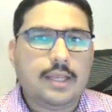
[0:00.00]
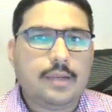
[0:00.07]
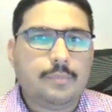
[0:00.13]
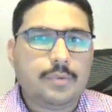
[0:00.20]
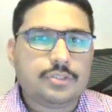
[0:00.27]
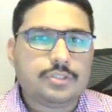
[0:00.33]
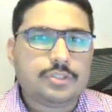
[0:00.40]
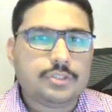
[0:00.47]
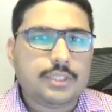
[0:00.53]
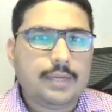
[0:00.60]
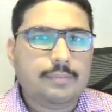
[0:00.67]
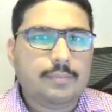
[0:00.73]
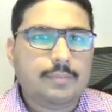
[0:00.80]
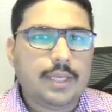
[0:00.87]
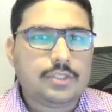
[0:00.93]
person
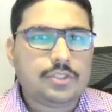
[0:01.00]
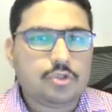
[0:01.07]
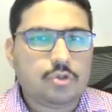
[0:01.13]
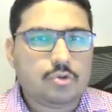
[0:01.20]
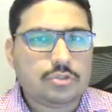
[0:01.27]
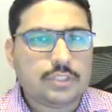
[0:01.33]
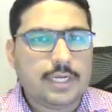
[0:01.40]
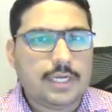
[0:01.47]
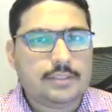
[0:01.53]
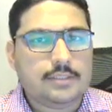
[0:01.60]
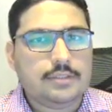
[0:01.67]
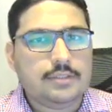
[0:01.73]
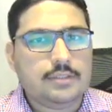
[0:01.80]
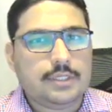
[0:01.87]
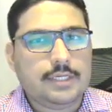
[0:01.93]
that makes sure that
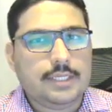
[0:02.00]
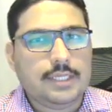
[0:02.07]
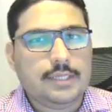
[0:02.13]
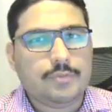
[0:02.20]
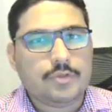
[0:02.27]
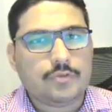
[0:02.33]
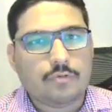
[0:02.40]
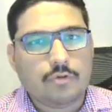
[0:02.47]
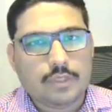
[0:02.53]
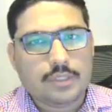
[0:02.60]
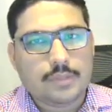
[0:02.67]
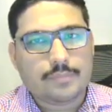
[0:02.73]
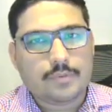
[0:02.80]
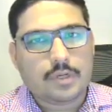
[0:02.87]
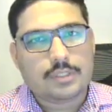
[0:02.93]
the team is following
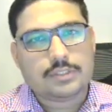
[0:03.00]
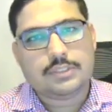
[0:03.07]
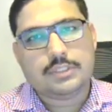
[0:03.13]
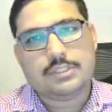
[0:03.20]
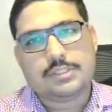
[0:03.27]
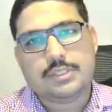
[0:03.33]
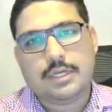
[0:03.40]
the process.